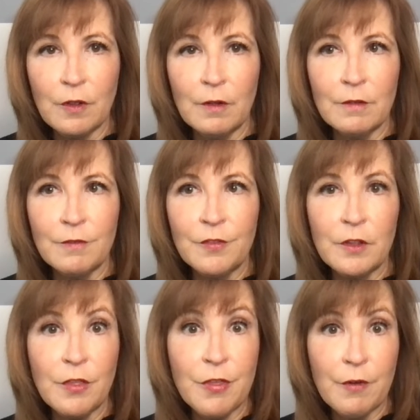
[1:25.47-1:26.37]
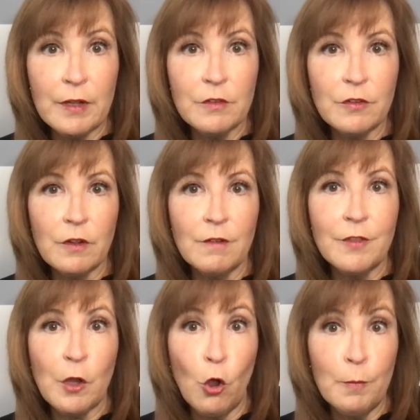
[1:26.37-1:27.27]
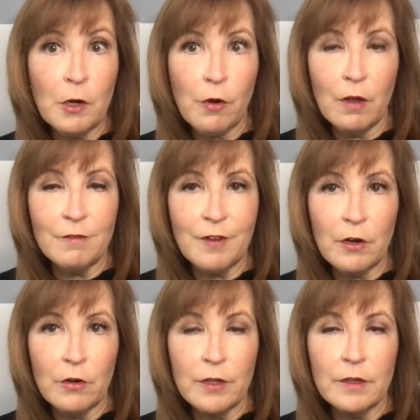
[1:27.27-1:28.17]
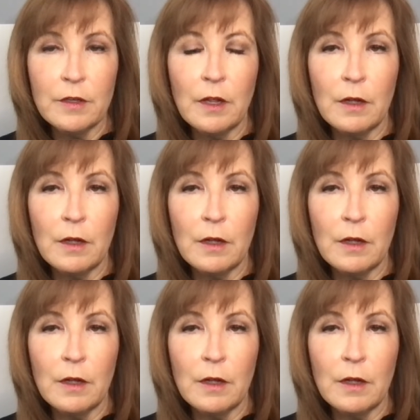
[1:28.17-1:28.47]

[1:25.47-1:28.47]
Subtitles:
of the threat of the Omicron variant